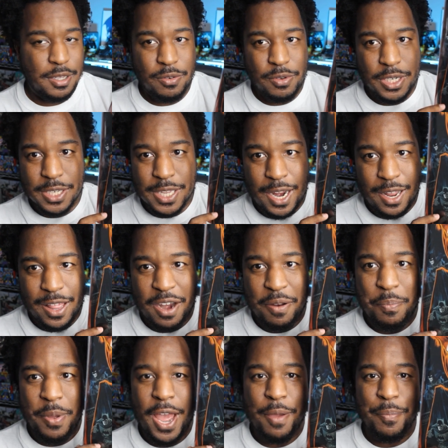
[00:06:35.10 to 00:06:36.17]
We just got a lot
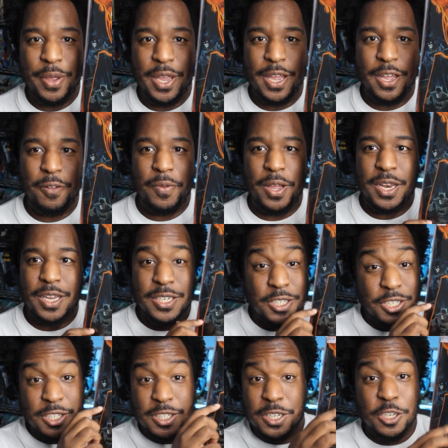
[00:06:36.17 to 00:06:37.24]
of Batman. And this
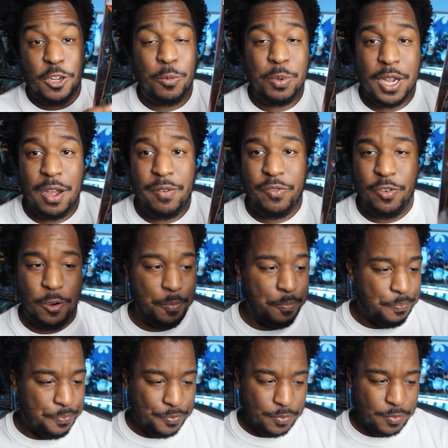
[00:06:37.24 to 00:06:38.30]
is just a dope cover.
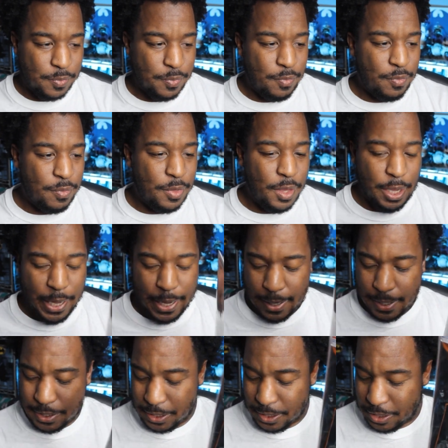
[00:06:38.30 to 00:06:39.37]

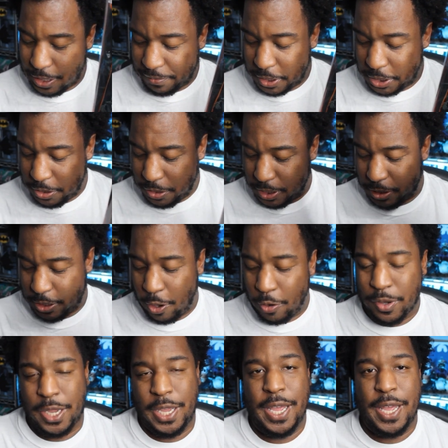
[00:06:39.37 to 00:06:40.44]
And this is stuff that you just
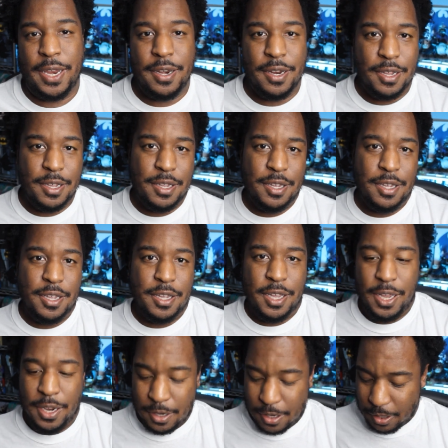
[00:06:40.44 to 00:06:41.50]
don't get
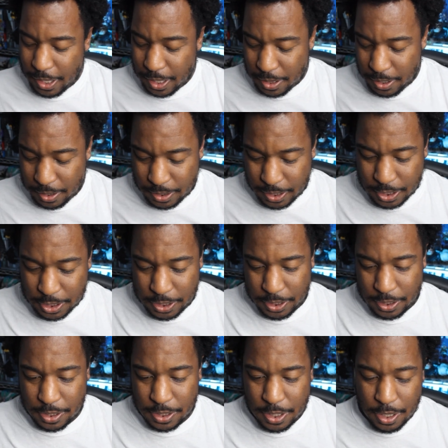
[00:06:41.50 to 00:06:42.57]
in collected
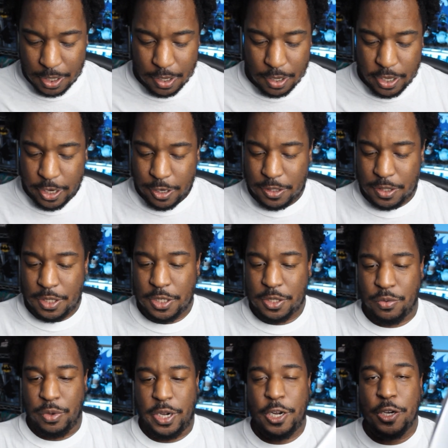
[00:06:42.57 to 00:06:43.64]
editions. Here's
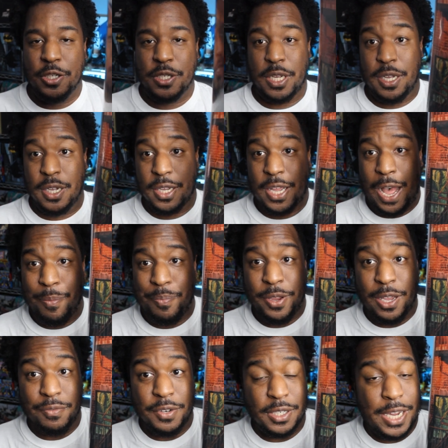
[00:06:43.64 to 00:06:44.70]
this one. Here's a
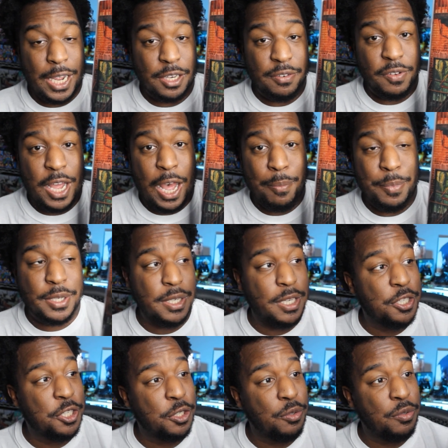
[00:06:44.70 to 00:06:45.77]
copy of Detective Comics
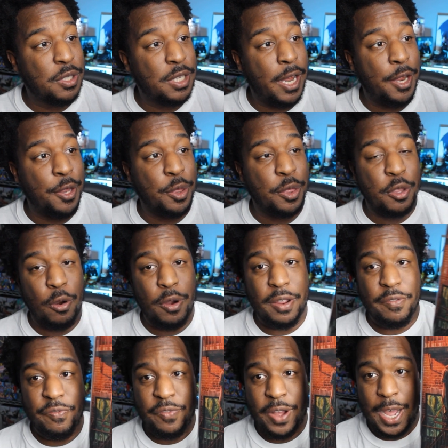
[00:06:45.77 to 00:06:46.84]
issue
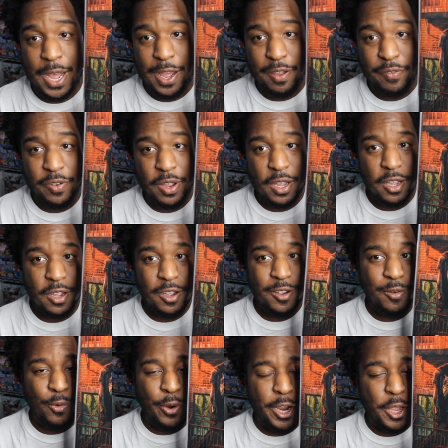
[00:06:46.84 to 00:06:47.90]
1035
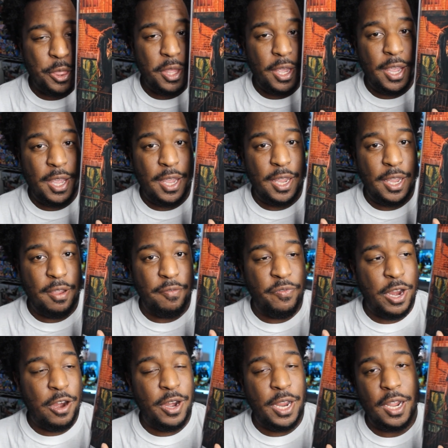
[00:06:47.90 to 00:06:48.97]
with a
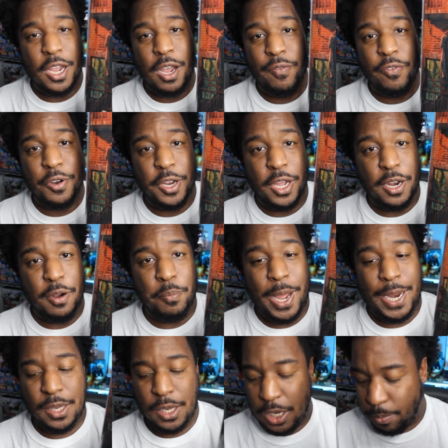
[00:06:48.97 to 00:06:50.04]
variant cover done
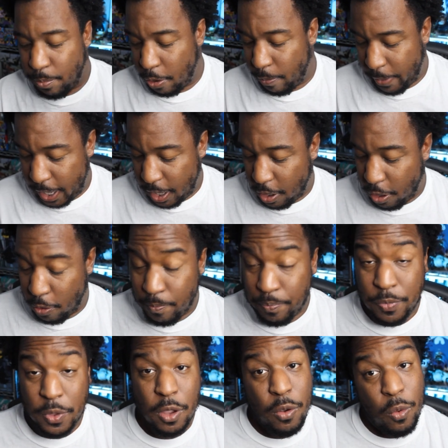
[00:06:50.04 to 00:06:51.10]
by Lee Bermejo,
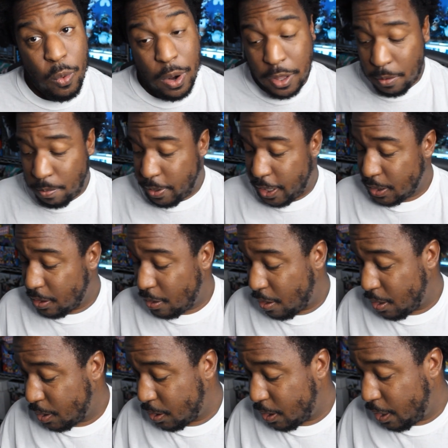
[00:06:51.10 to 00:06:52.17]
one of the best
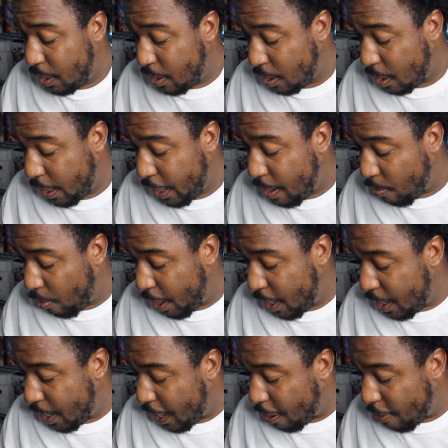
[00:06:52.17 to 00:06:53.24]
artists in the game
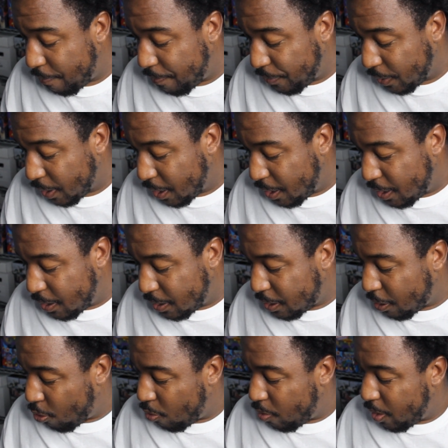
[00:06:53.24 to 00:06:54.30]
right now.
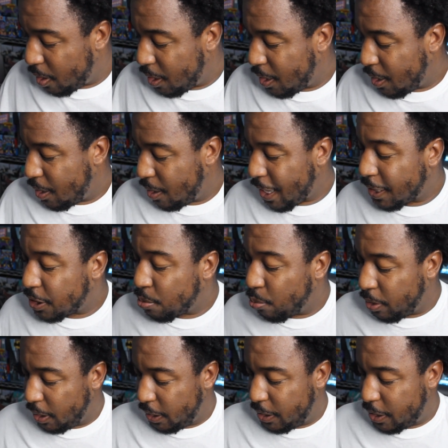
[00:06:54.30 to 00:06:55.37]
So that's
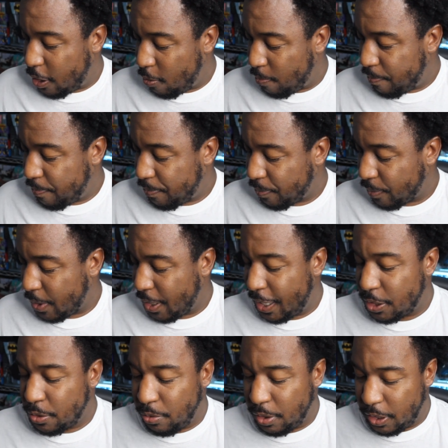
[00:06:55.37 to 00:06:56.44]
really dope.
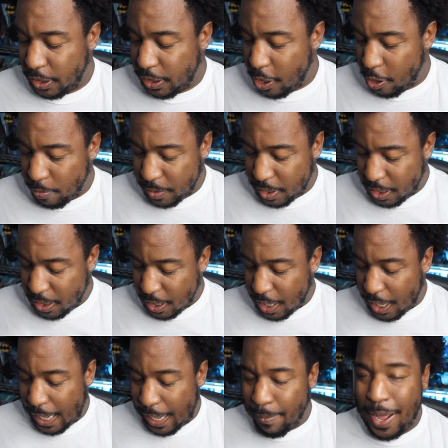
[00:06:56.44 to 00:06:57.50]
That's really dope.
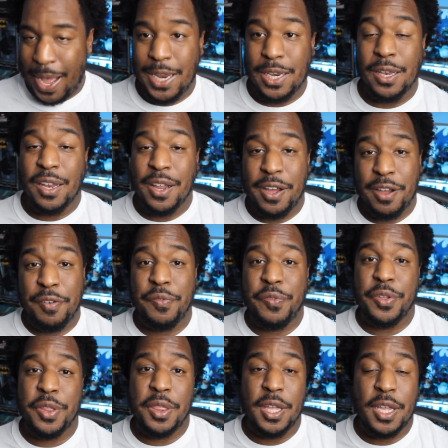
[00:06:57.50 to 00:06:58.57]
Um, I
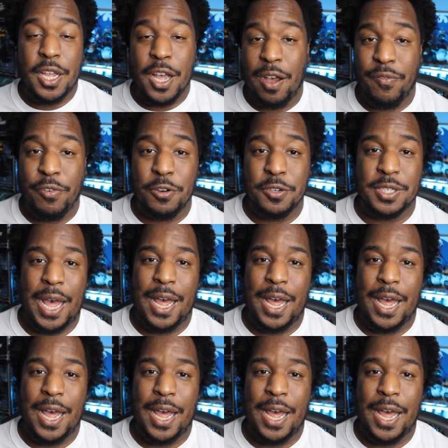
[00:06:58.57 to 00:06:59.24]
love the covers.